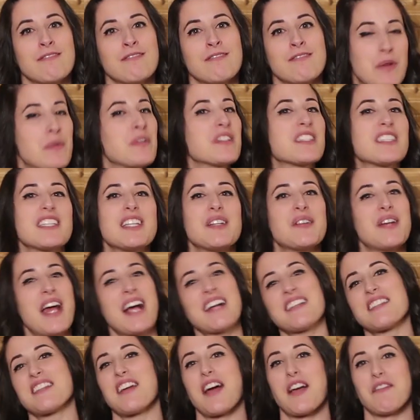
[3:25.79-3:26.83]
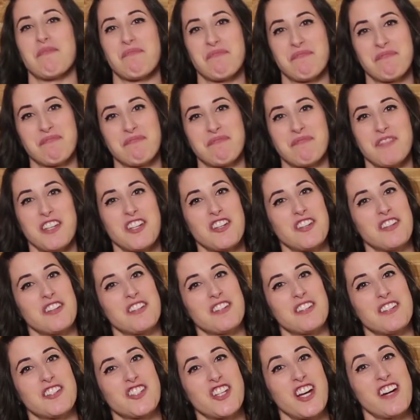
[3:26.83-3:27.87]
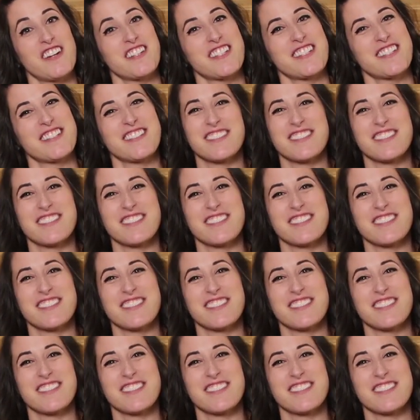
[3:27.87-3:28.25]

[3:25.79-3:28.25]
We will see you next time. Cheers!